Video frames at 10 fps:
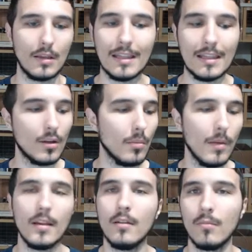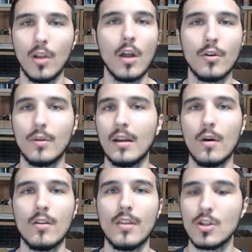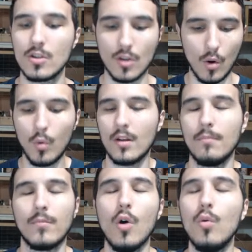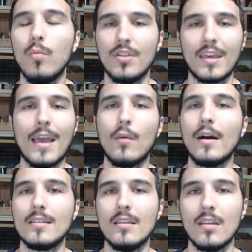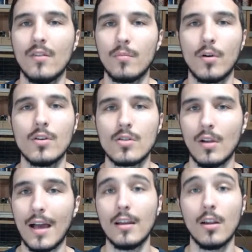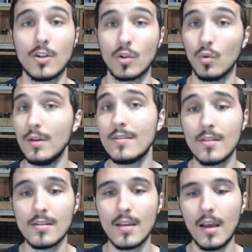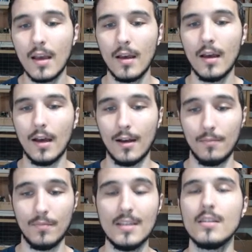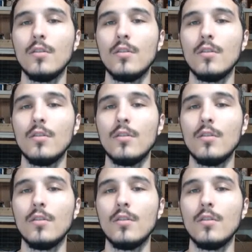illegal money laundering, whether they just don't want to go with the KYC thing for personal ideological reasons, these